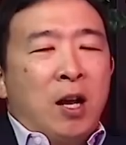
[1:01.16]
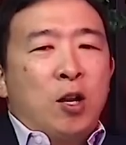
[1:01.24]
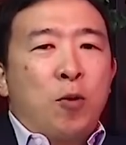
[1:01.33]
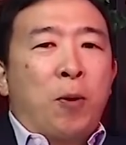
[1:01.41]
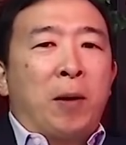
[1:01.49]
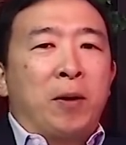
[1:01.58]
You
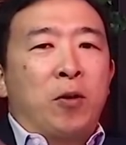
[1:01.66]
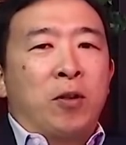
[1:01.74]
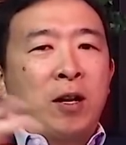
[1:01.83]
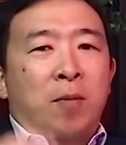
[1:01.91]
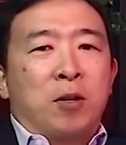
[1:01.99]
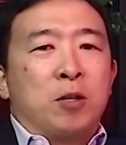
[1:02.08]
probably know the
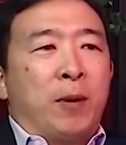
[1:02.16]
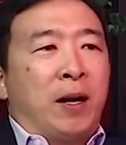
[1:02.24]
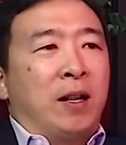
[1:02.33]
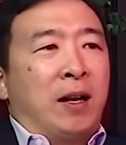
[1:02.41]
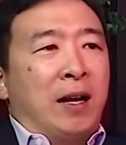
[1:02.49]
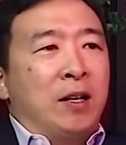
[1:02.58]
numbers better
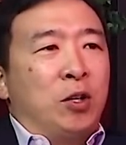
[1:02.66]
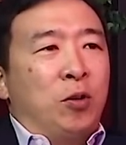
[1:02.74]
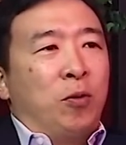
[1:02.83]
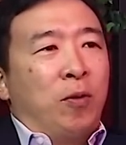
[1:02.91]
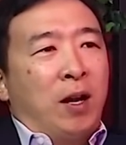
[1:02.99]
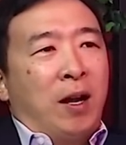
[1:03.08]
than I
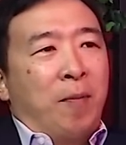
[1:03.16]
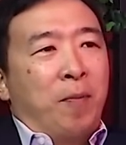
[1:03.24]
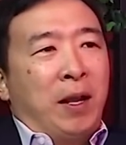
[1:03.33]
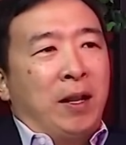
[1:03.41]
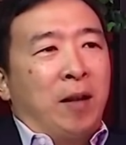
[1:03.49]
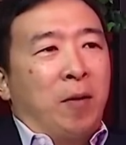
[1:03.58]
do, um,
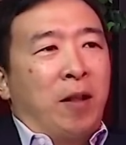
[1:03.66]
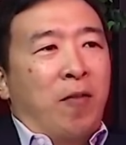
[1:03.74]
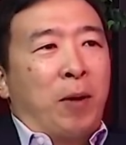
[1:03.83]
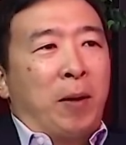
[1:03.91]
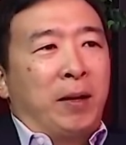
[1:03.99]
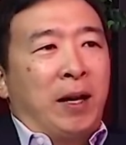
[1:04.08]
and they've
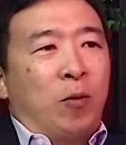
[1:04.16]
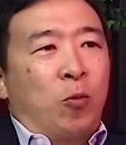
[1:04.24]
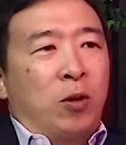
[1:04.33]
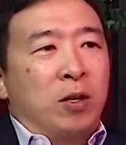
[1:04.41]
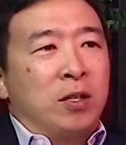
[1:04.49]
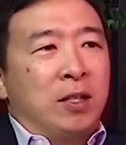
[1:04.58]
probably gotten
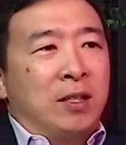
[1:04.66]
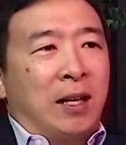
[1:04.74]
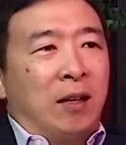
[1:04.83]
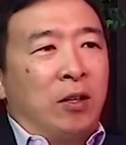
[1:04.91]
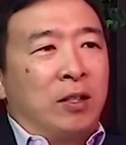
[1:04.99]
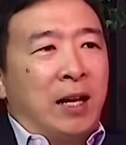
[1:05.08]
worse since I
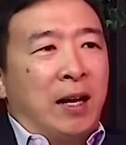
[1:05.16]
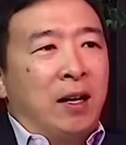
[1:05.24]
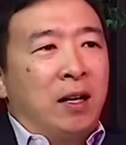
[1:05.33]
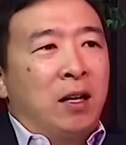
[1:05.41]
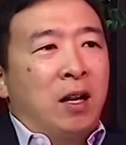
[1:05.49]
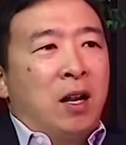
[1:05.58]
looked at it.
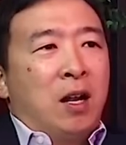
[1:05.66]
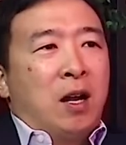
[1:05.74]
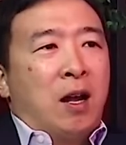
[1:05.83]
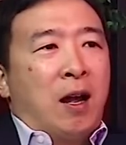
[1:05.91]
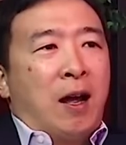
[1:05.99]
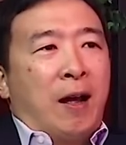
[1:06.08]

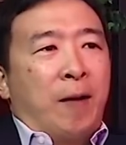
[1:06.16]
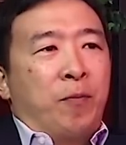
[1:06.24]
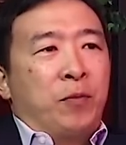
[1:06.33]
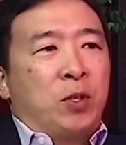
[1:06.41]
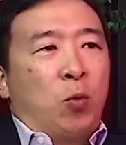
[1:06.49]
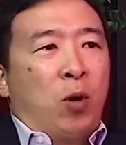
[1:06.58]
Uh,
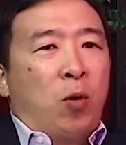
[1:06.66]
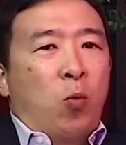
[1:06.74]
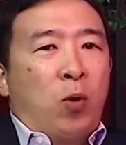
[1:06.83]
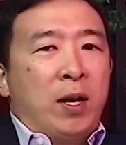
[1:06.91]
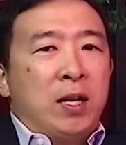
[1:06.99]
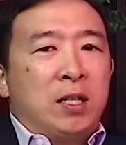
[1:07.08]
so, what
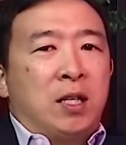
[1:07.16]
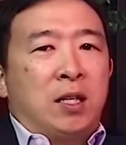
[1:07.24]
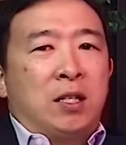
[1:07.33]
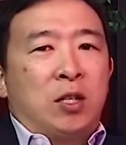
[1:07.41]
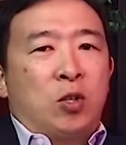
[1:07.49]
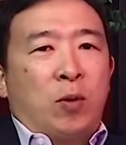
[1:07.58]
what is the
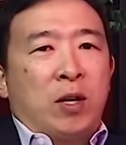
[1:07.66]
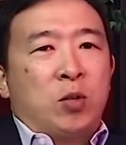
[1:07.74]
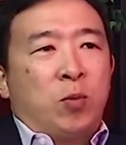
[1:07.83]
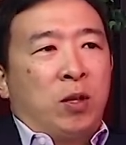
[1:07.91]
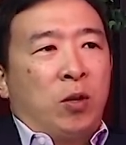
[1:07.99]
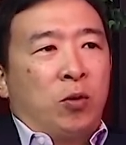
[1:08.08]
situation
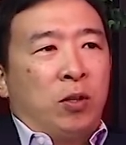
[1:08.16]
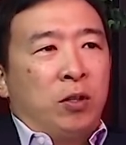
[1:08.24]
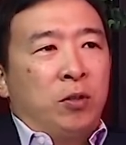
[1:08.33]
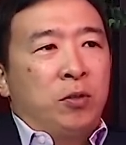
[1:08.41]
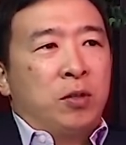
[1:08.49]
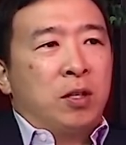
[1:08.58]
with local
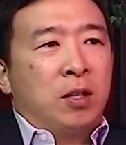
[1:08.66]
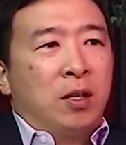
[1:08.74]
news?